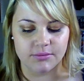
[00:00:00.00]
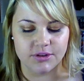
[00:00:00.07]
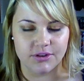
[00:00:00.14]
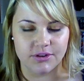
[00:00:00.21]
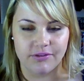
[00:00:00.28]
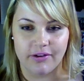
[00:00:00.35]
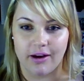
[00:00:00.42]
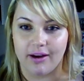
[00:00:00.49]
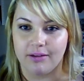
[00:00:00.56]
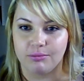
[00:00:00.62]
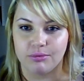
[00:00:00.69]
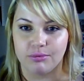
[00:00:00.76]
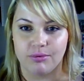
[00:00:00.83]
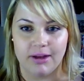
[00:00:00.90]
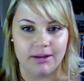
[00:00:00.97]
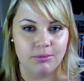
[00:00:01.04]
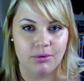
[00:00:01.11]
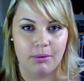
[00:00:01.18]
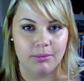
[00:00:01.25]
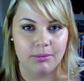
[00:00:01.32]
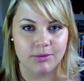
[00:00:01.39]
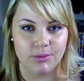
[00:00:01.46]
So far I haven't any
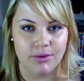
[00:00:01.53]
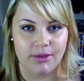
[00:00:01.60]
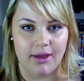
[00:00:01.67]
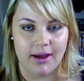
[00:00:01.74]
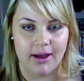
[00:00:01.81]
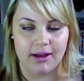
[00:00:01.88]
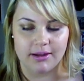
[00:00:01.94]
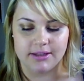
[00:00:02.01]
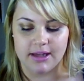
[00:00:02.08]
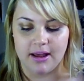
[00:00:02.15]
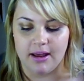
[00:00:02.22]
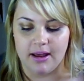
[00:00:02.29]
problems with that.